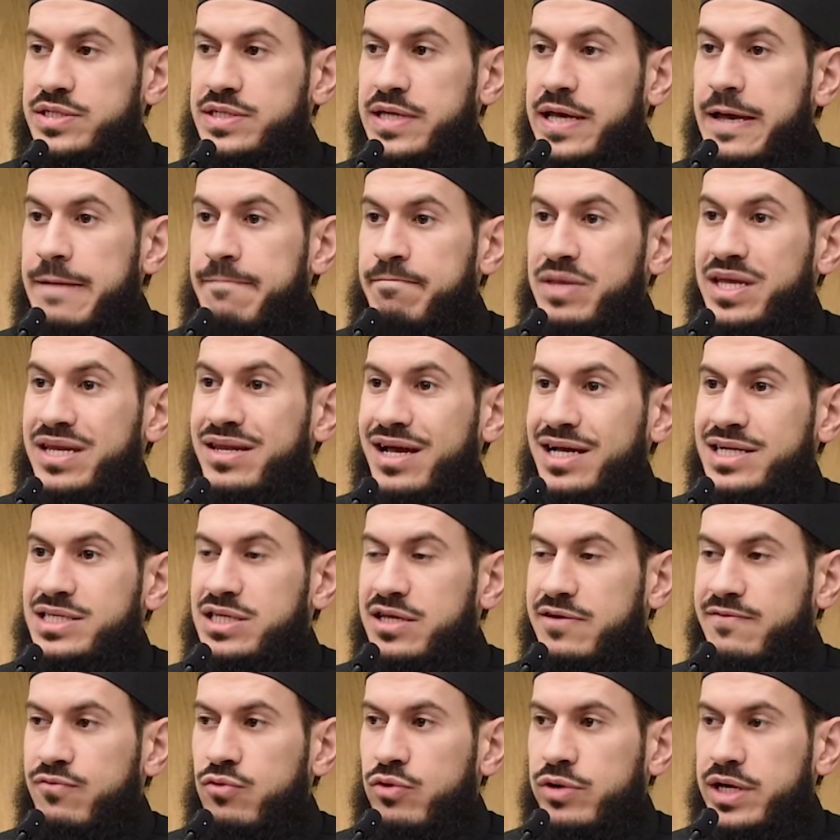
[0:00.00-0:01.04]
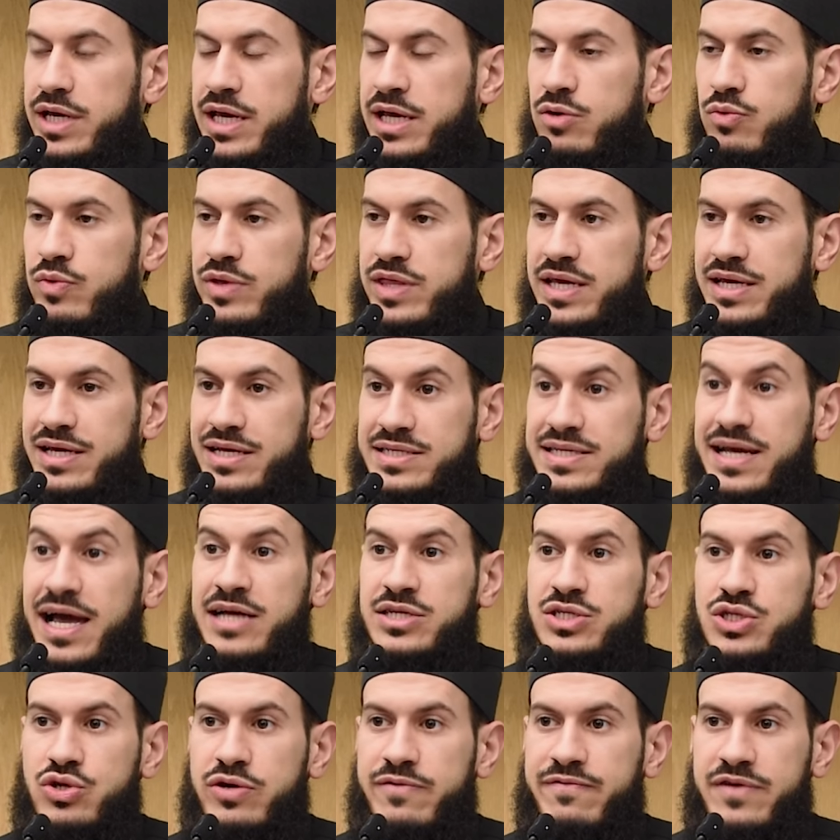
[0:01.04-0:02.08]
in 1948 with the
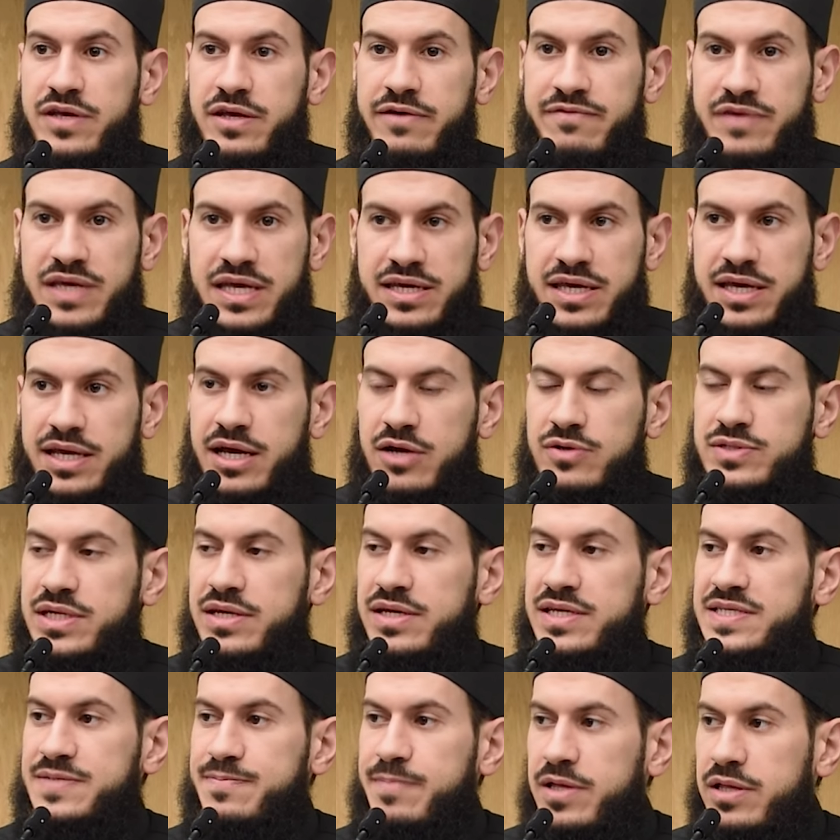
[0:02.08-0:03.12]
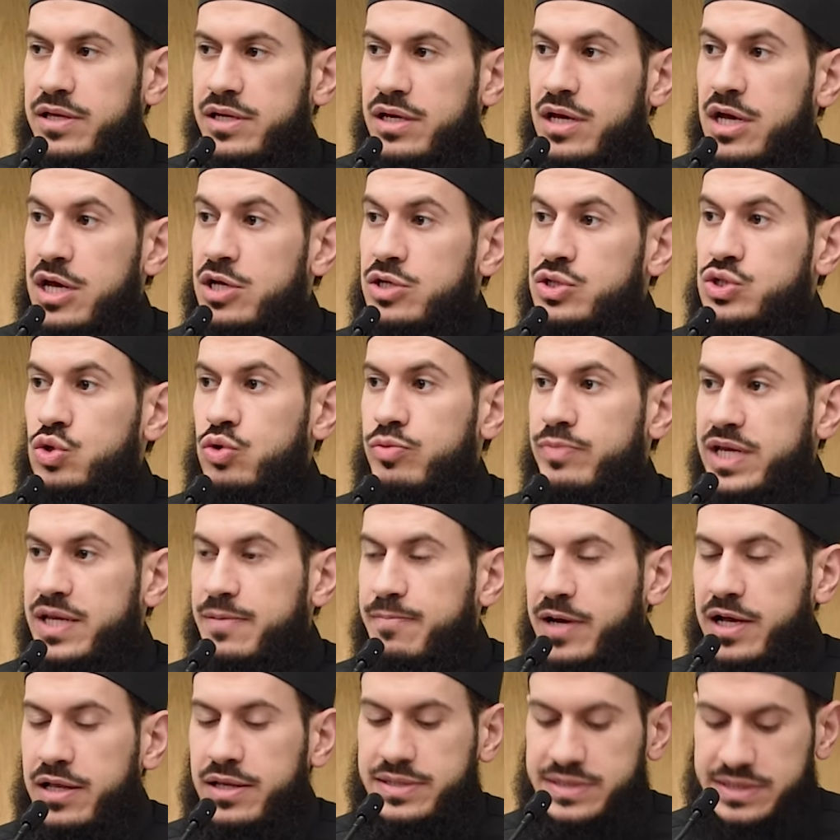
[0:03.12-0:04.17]
catastrophe of kicking out and expelling so many
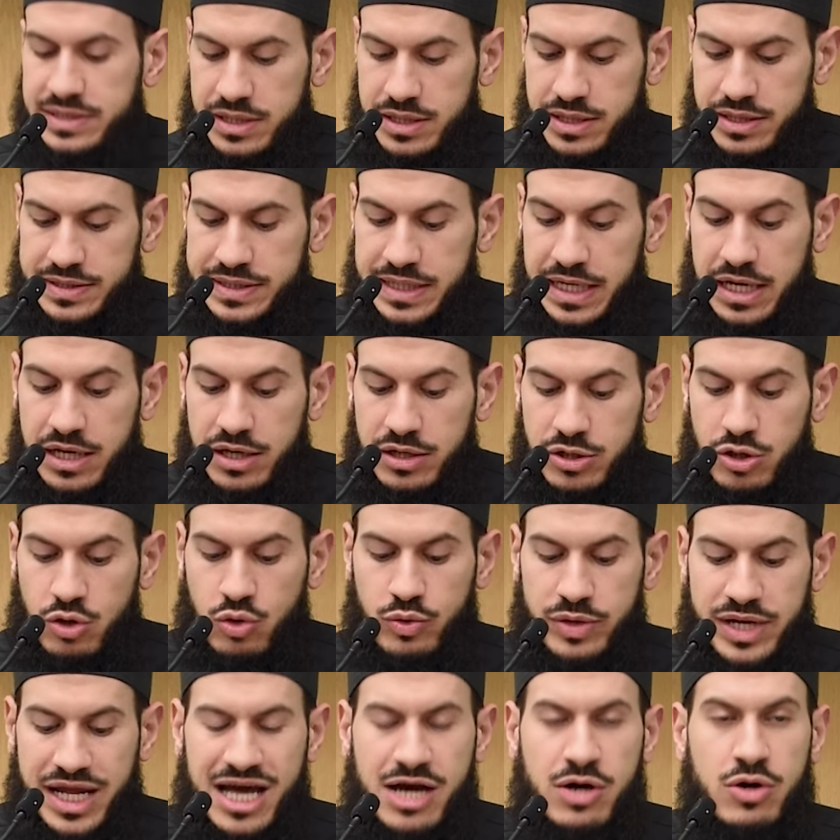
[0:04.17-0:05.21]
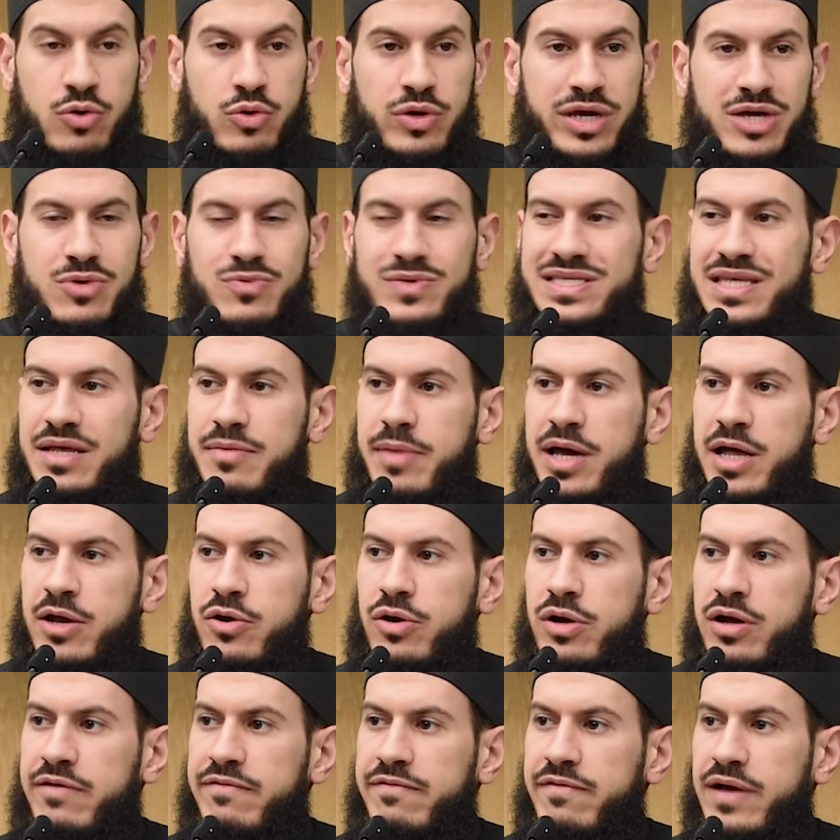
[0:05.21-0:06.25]
Palestinians. No, now it was a matter
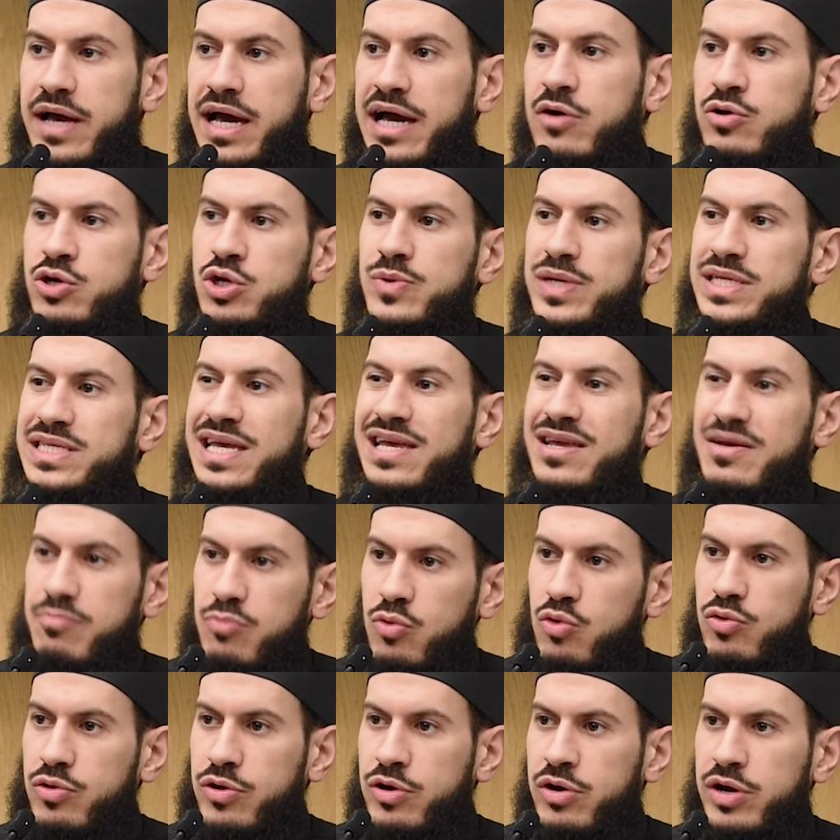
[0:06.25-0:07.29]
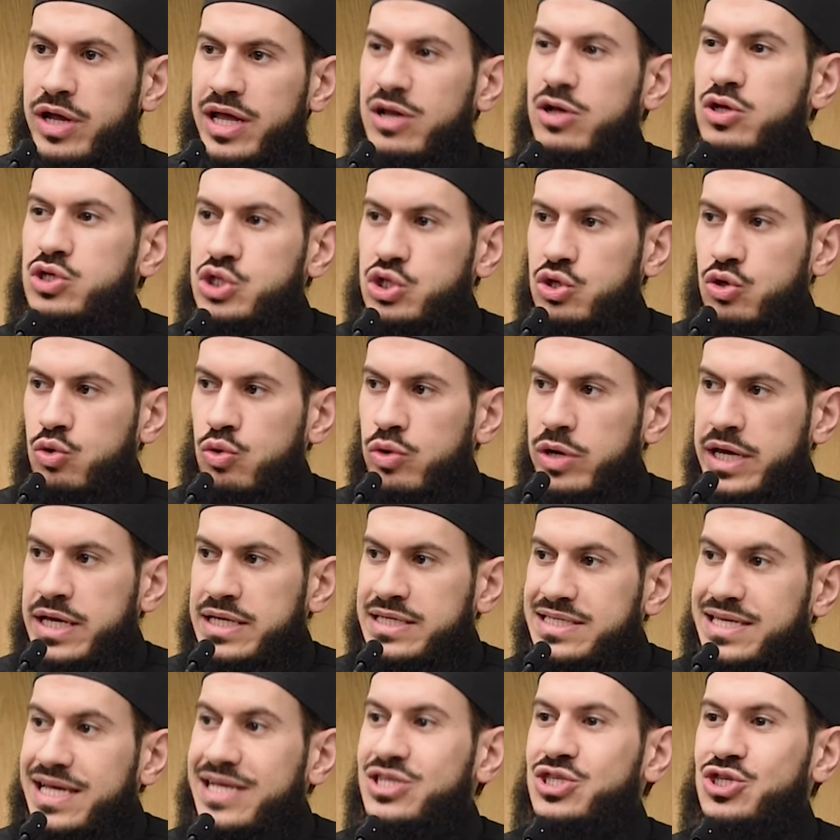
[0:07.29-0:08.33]
of how do we take more and also
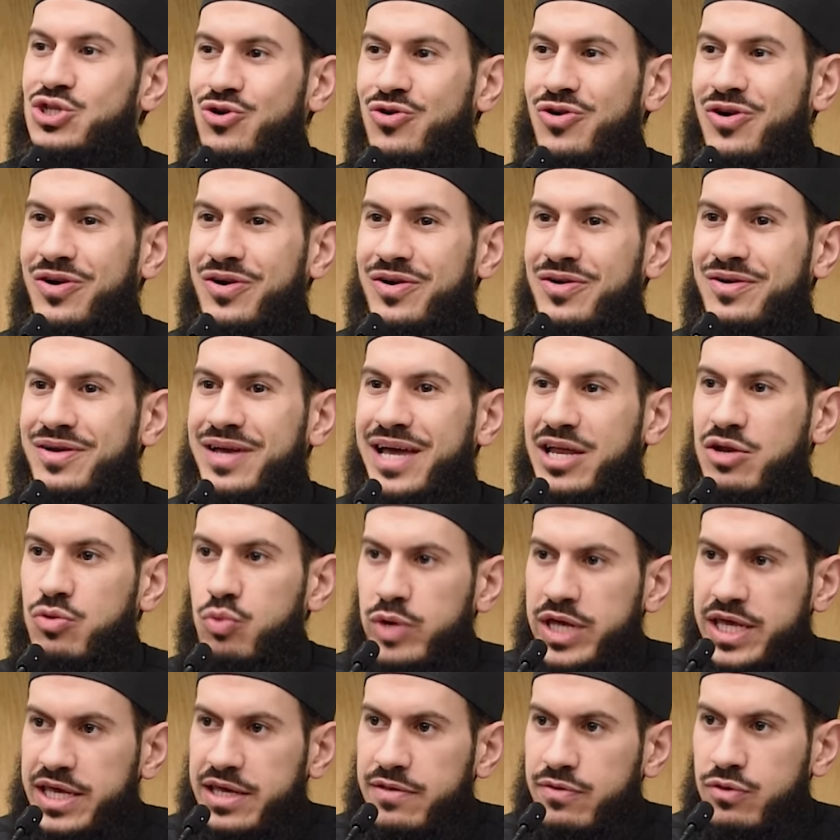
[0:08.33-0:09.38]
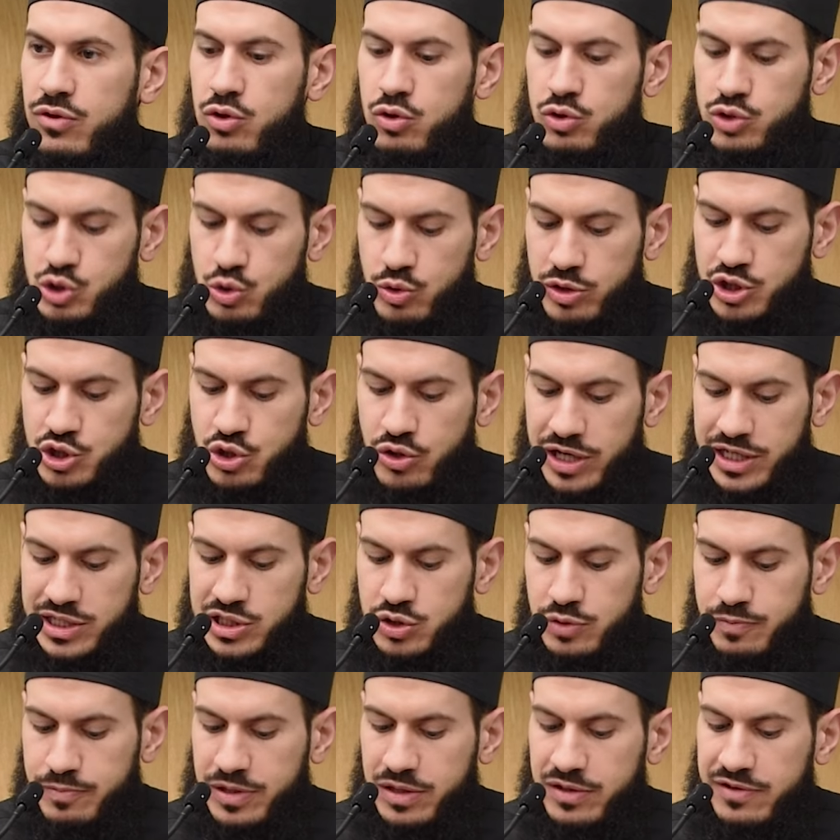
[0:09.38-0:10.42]
stay strong and weaken those who are trying to
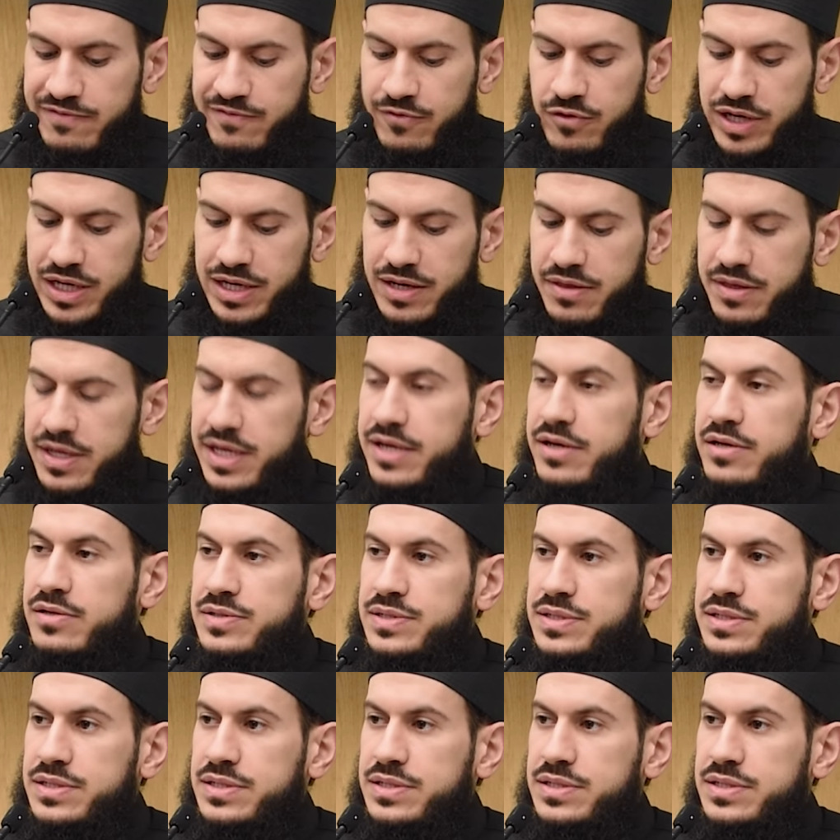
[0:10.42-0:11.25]
build for anything else.